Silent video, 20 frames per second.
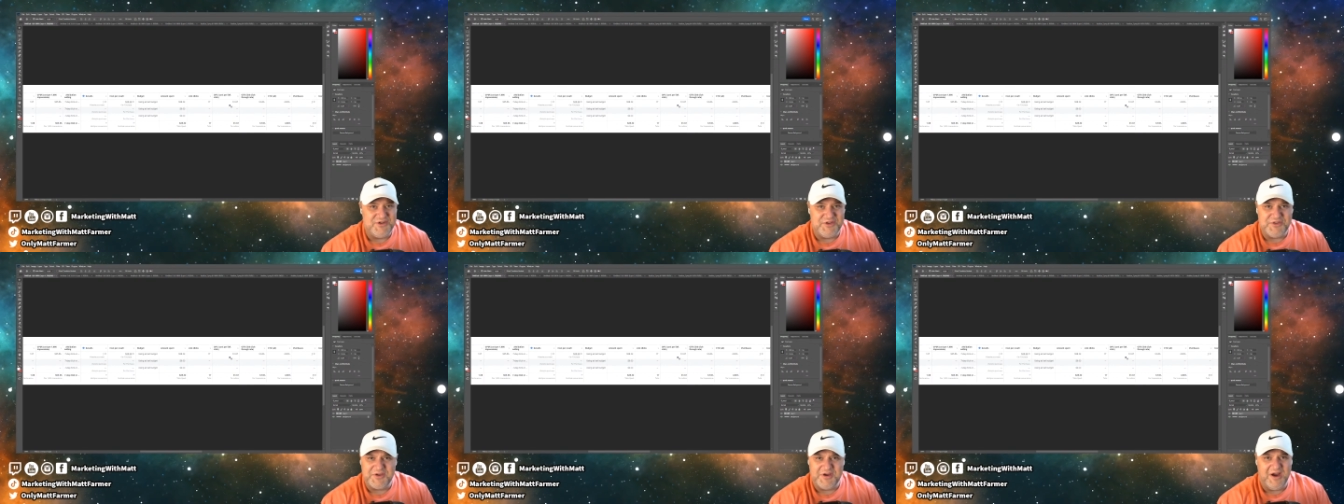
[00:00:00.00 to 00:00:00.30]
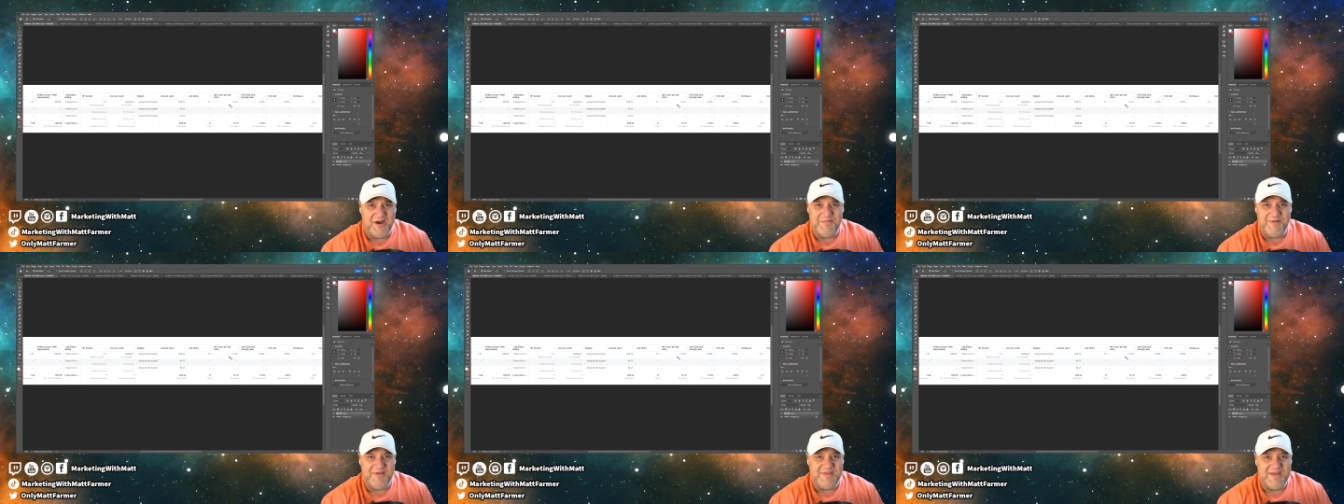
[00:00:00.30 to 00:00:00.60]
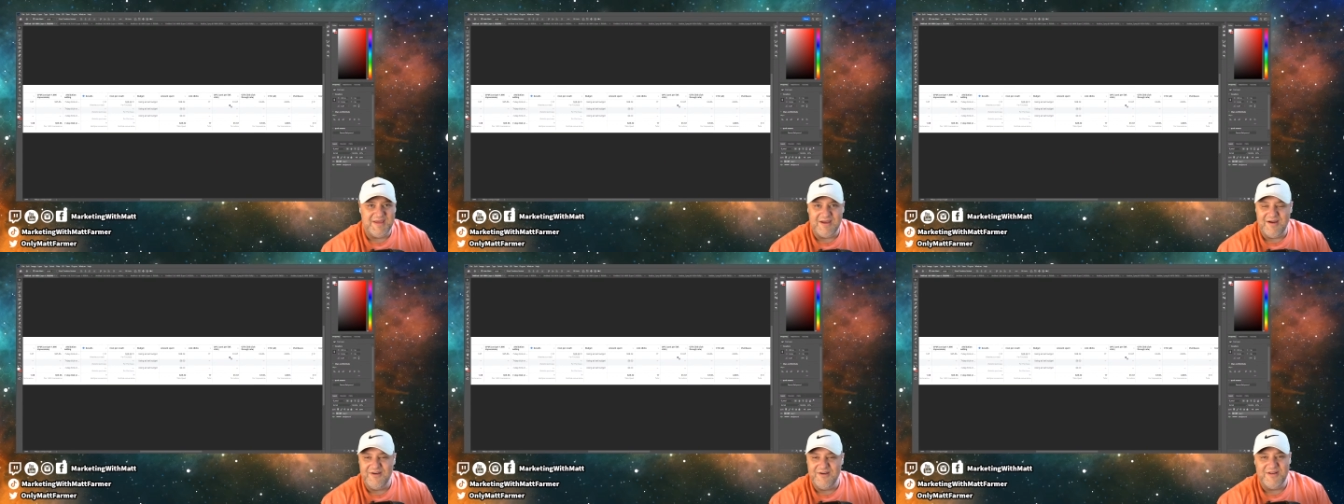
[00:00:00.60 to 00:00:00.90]
copy
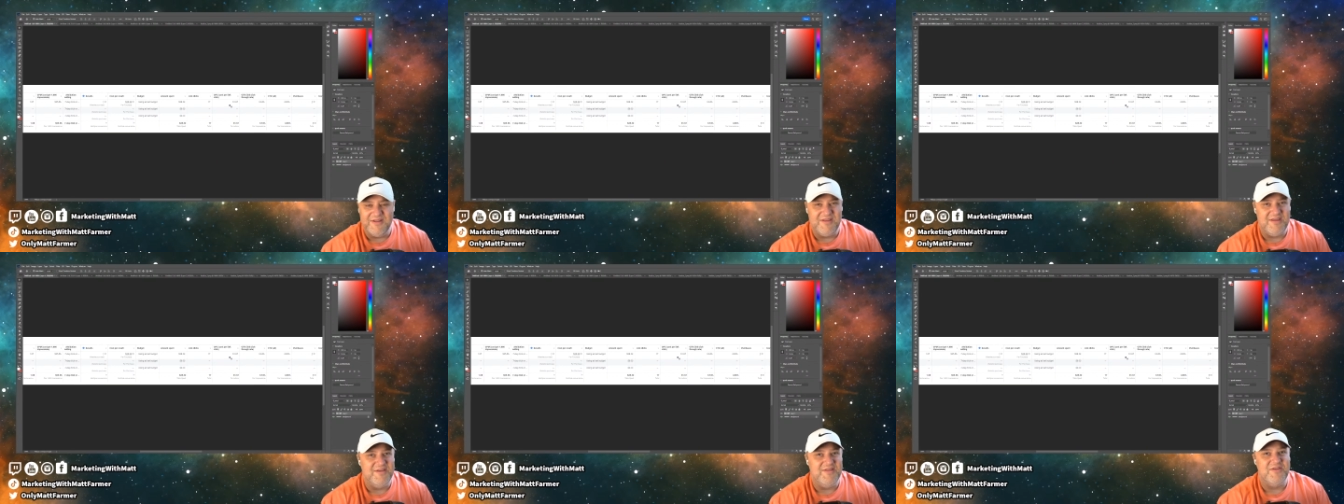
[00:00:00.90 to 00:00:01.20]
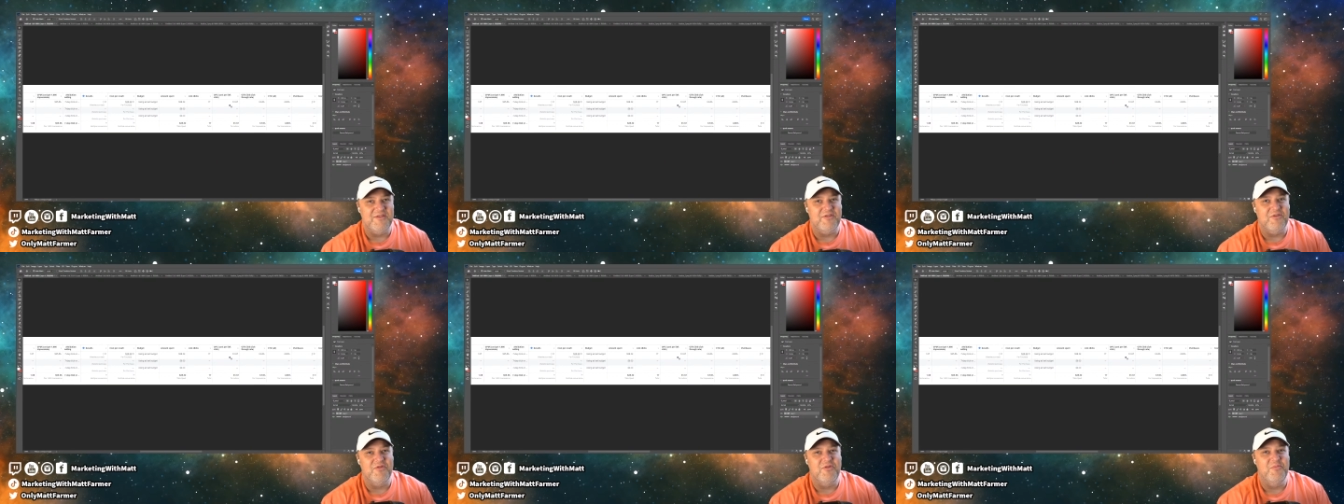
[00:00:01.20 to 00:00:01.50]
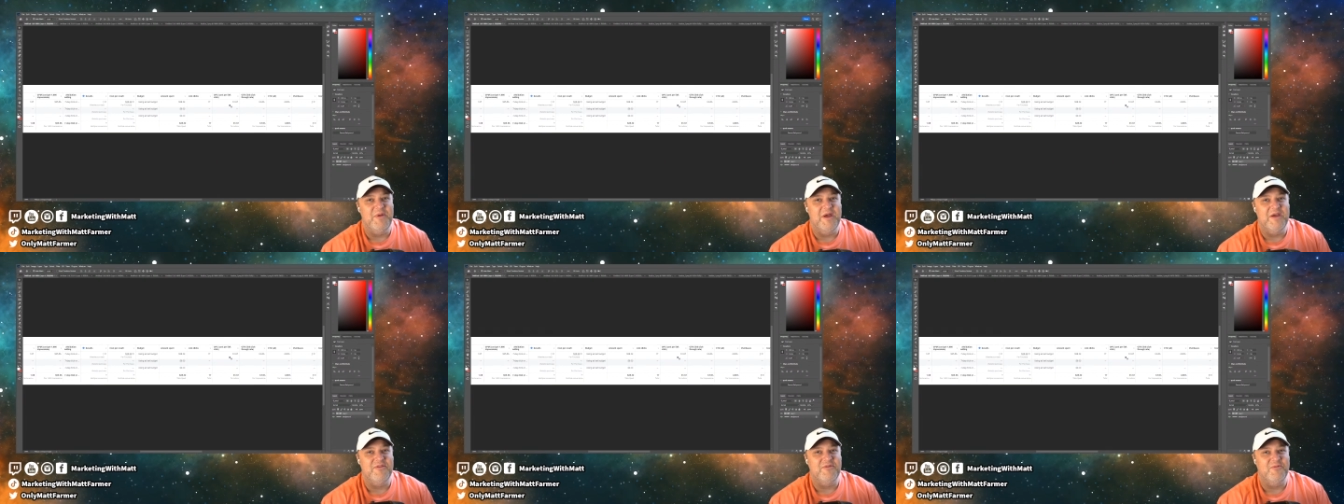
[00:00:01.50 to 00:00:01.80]
the. Honestly, this is the
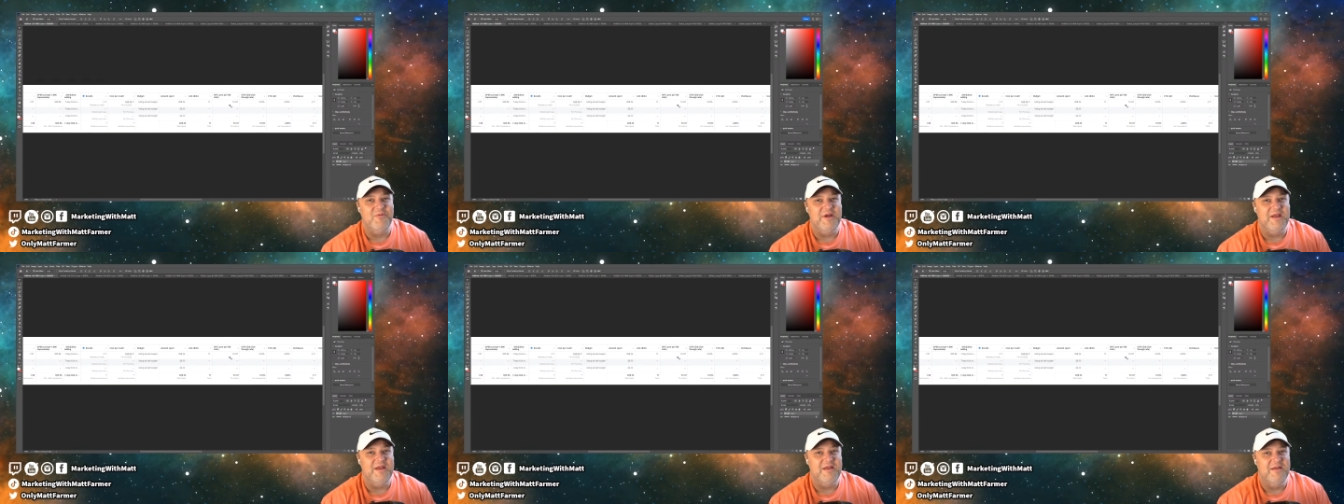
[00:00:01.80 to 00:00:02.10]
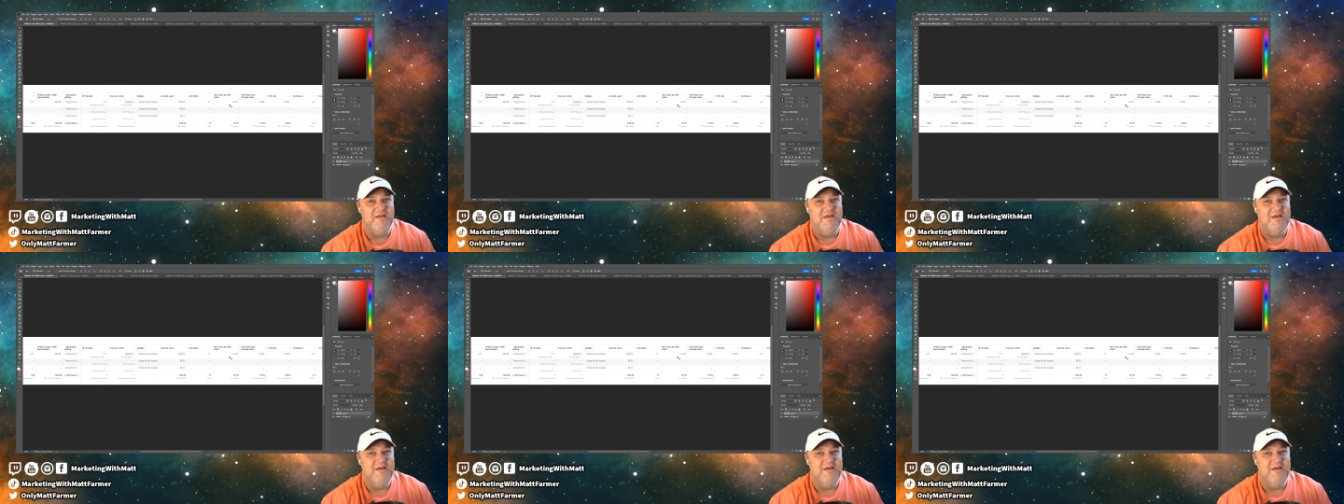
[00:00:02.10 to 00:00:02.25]
best way.